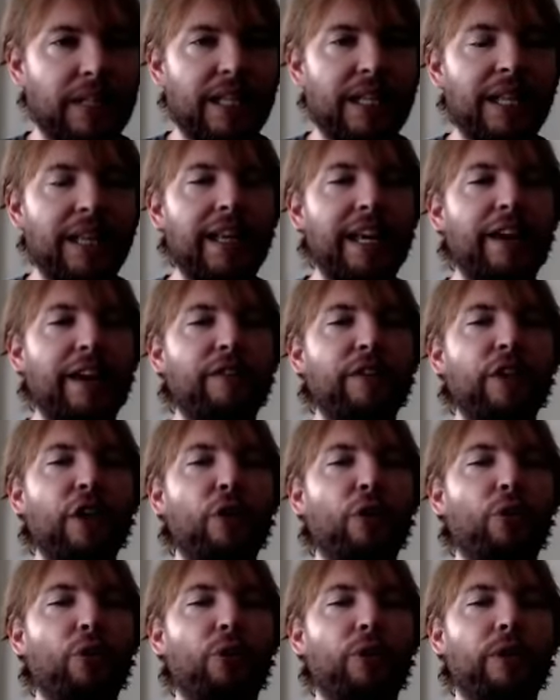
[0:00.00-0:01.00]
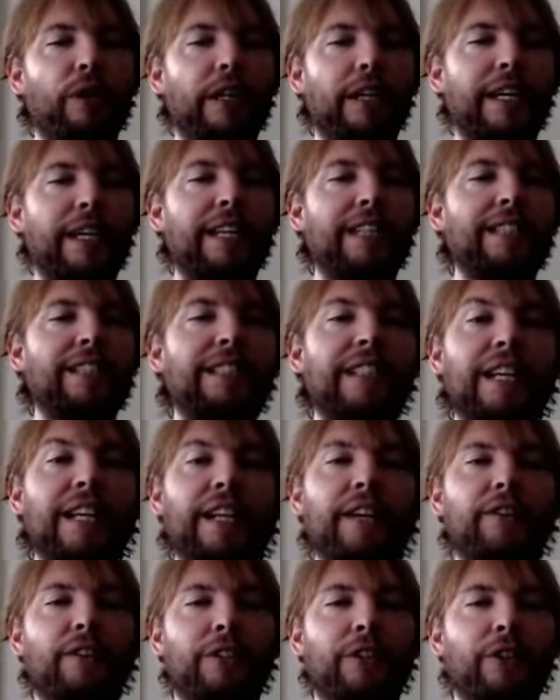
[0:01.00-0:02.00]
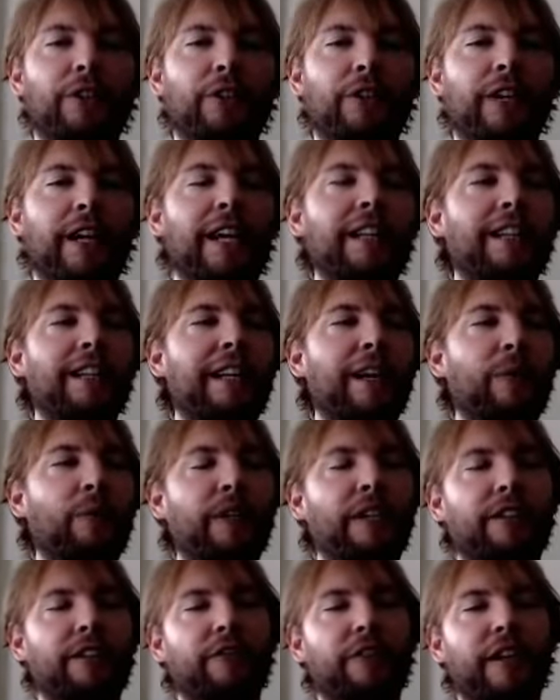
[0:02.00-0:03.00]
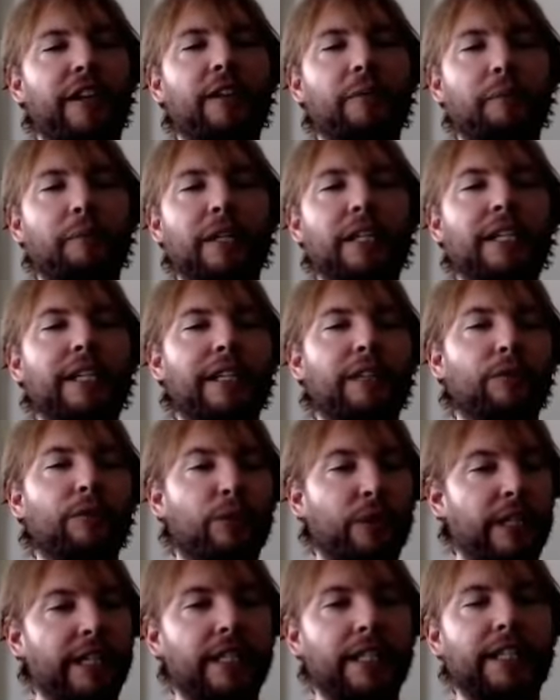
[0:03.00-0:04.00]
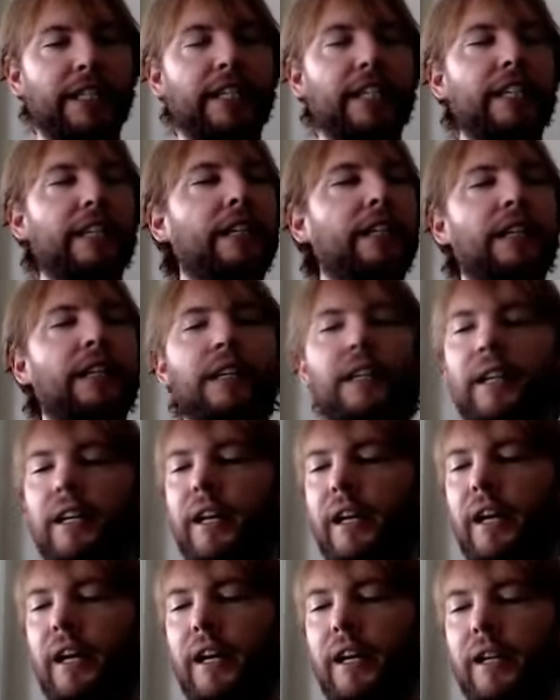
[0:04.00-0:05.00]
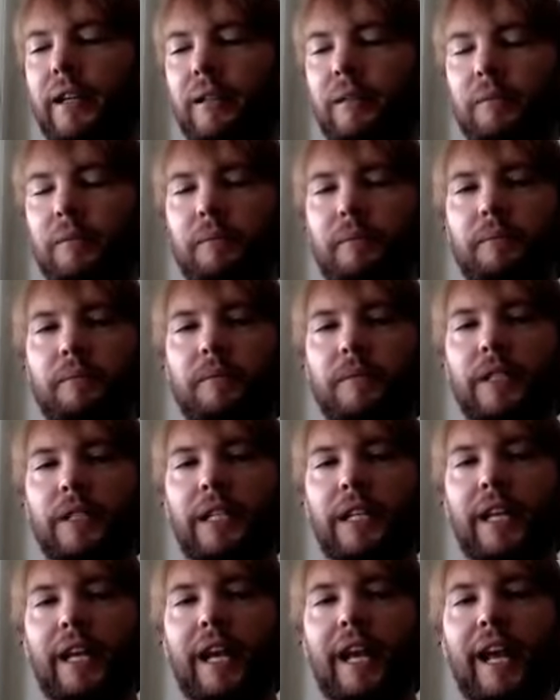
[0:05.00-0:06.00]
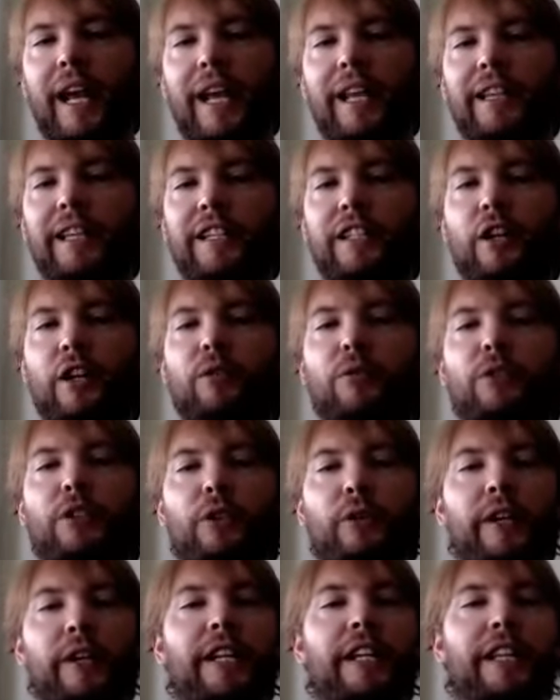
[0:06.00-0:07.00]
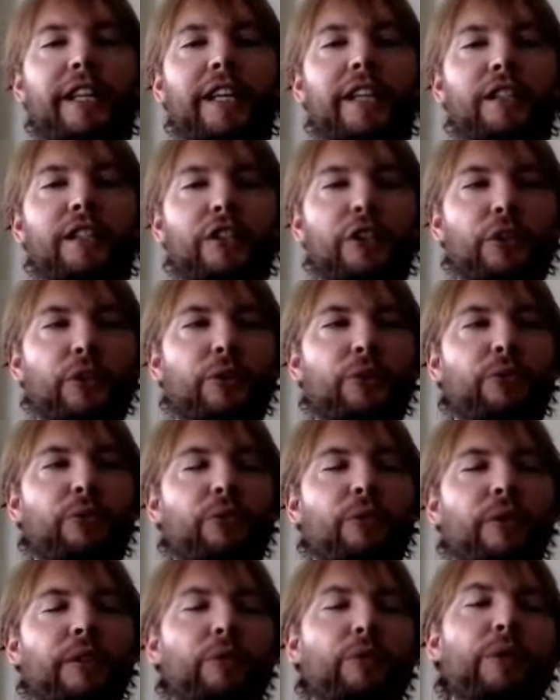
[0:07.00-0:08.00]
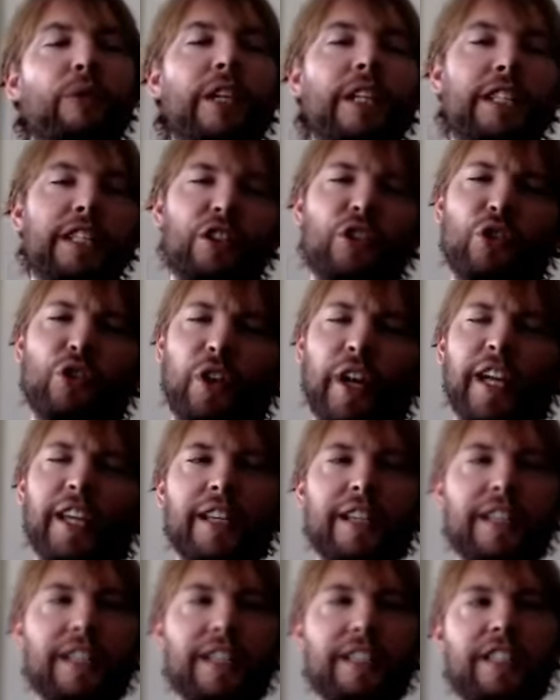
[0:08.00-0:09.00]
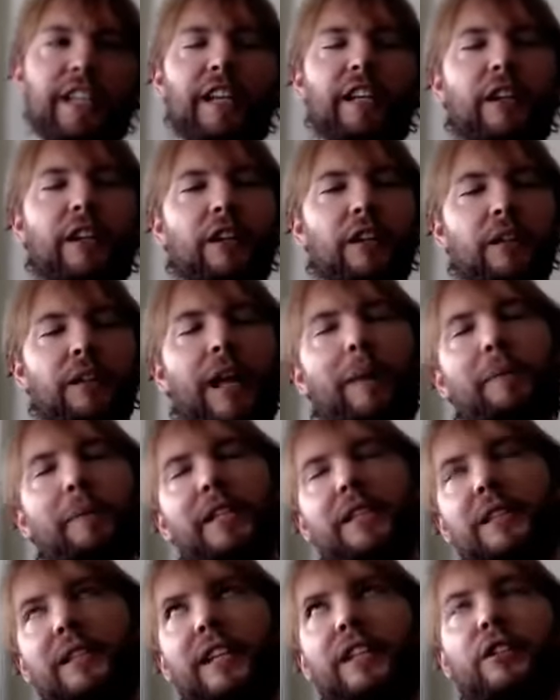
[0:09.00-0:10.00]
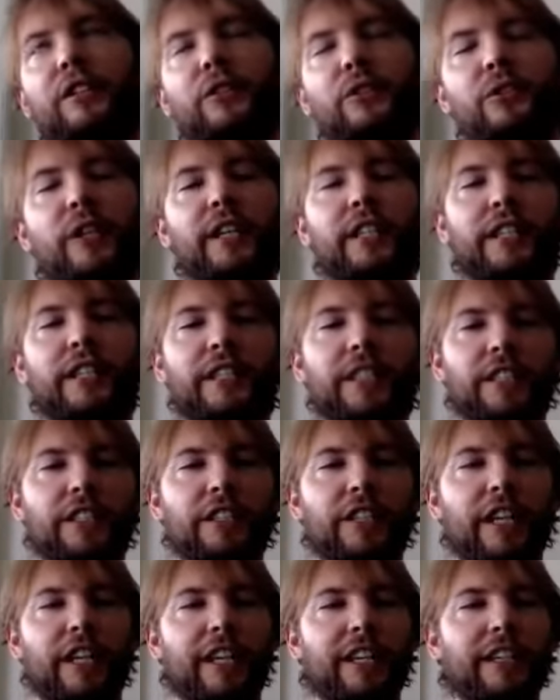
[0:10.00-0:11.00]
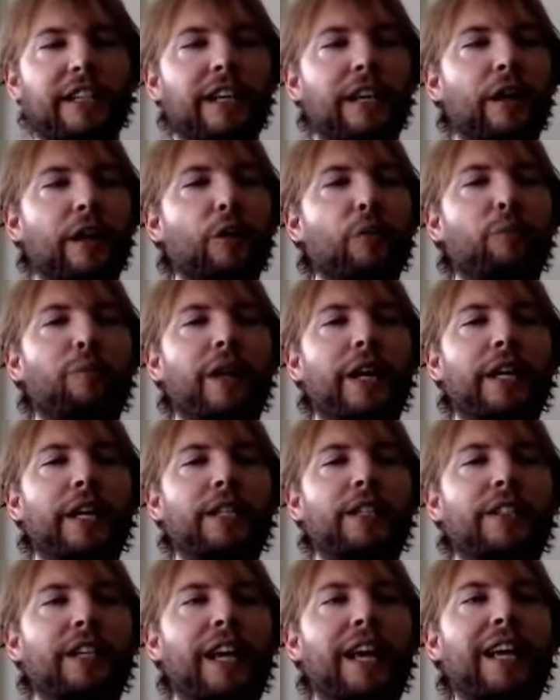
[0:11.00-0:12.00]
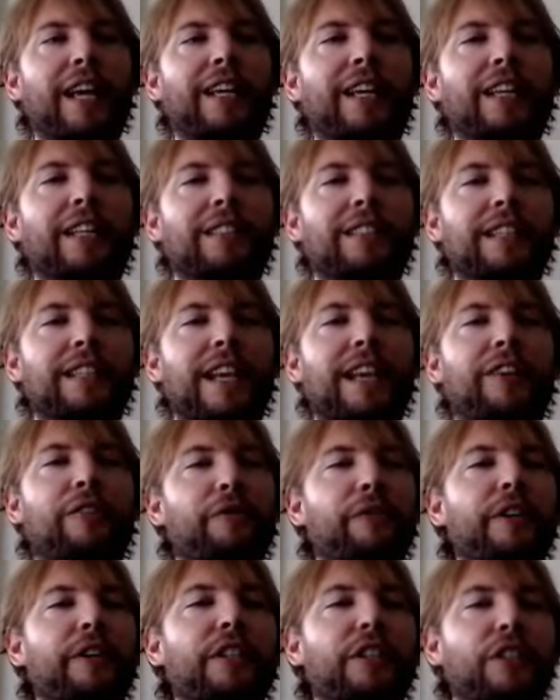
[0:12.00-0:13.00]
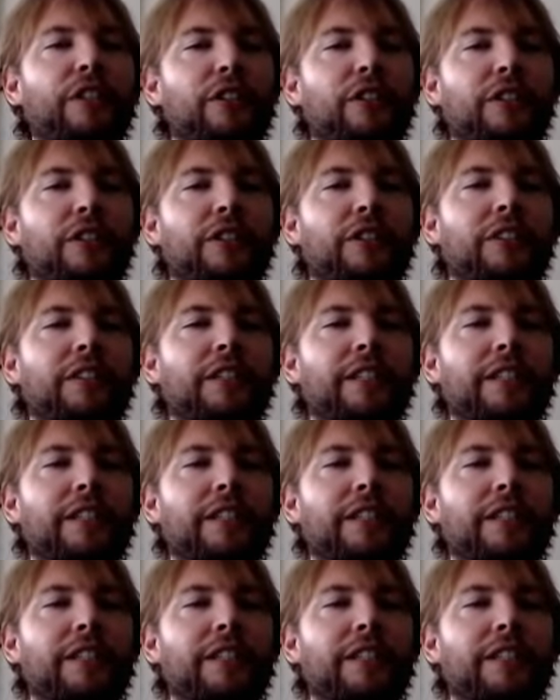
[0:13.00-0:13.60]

They have no incentive to create network availability, really, and they don't do anything to really strengthen the chain. I mean, they do strengthen the chain, but against a fictional